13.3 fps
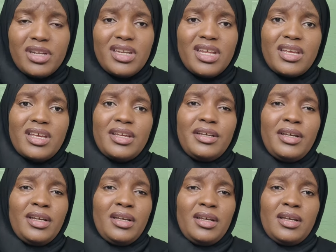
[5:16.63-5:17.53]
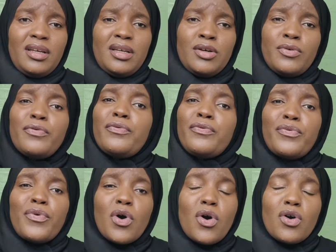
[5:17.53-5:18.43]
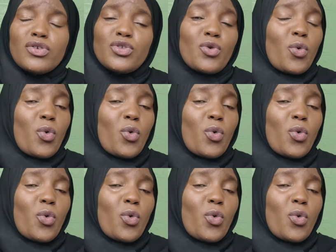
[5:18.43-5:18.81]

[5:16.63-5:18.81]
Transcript: day, 4